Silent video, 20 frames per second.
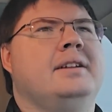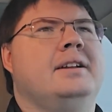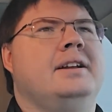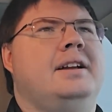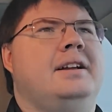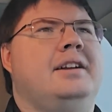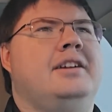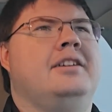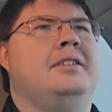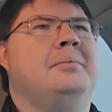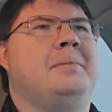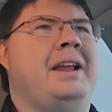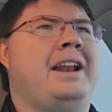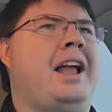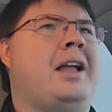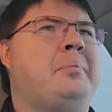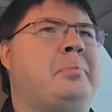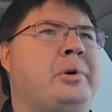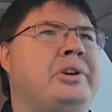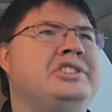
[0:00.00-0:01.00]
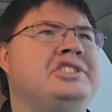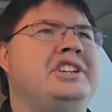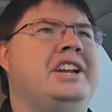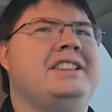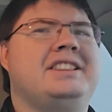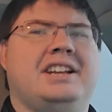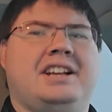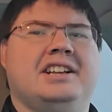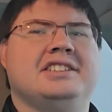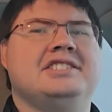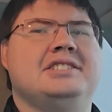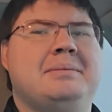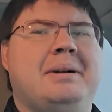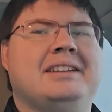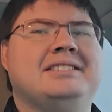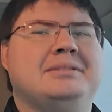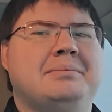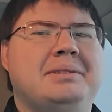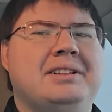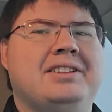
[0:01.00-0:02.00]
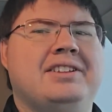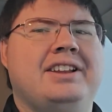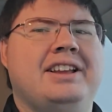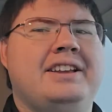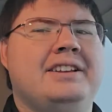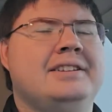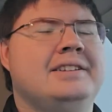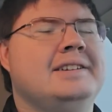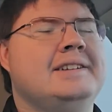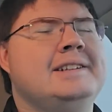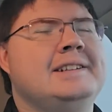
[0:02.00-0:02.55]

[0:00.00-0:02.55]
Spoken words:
and I appreciate the customizability,